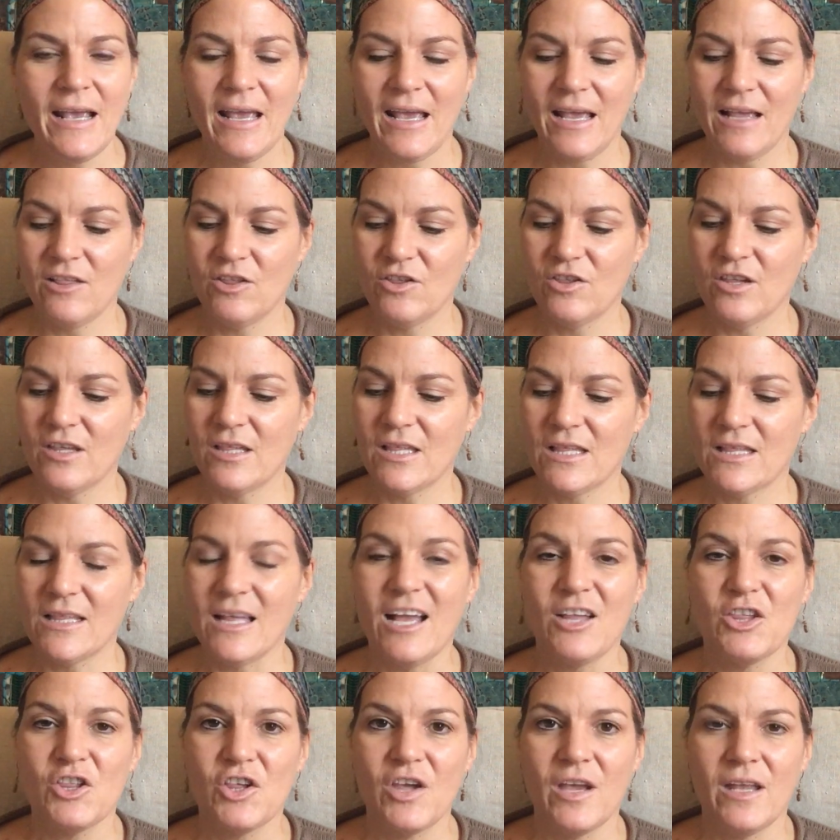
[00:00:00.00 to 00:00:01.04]
It's just
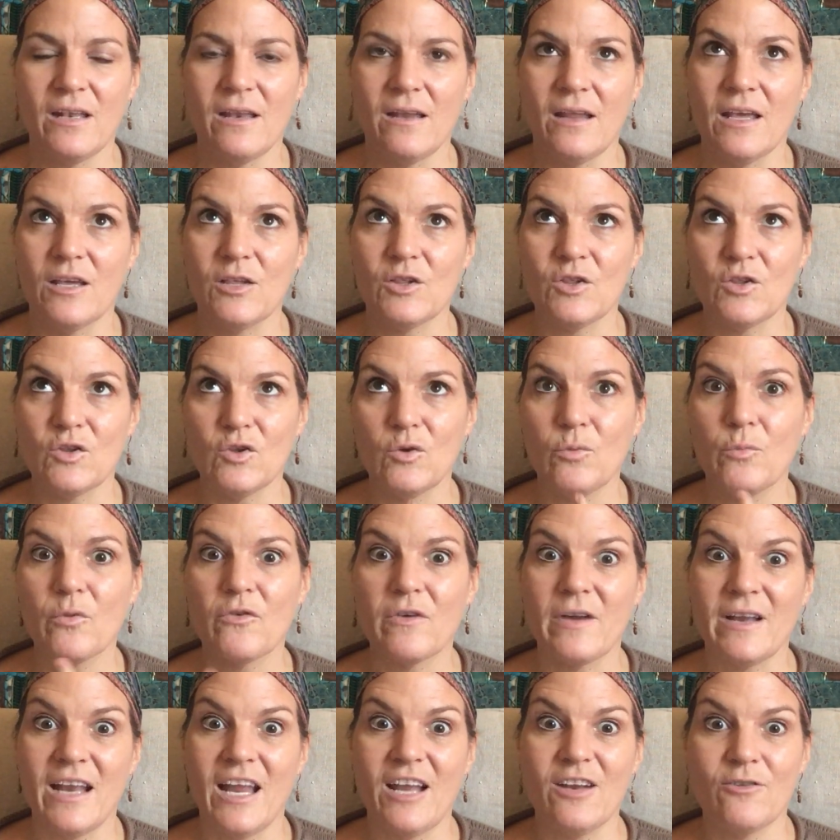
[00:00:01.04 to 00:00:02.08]
such an
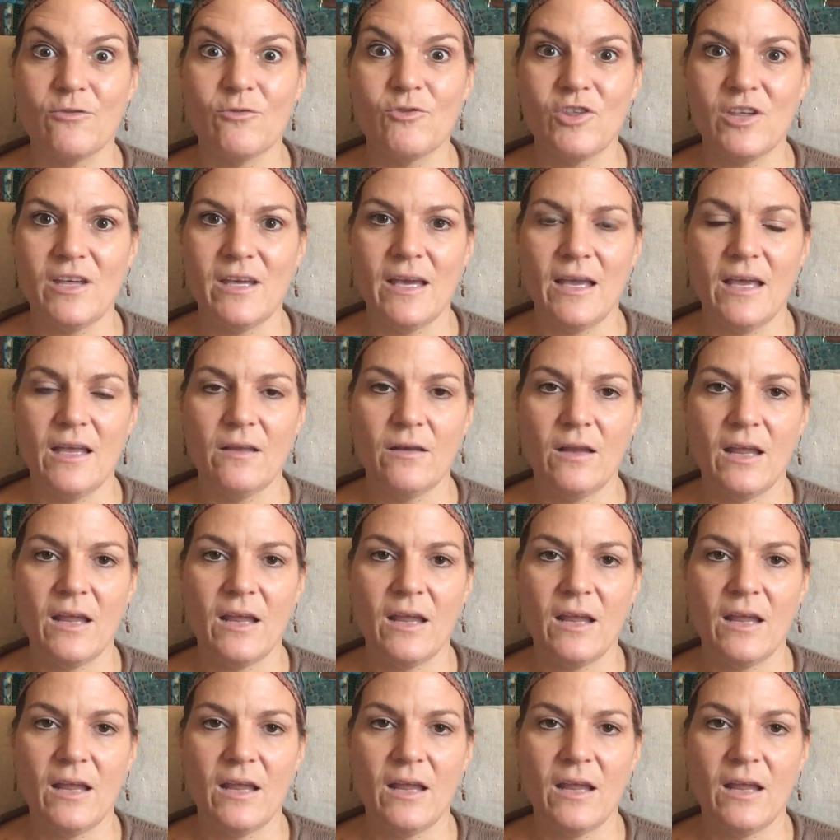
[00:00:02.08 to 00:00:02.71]
exuberant energy.